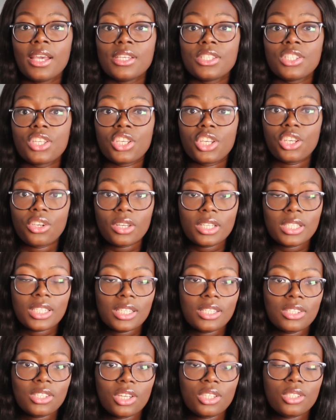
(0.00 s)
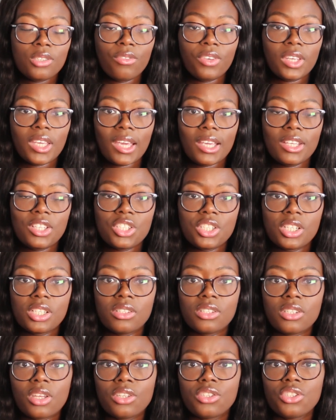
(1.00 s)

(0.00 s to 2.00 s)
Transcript: Security certifications,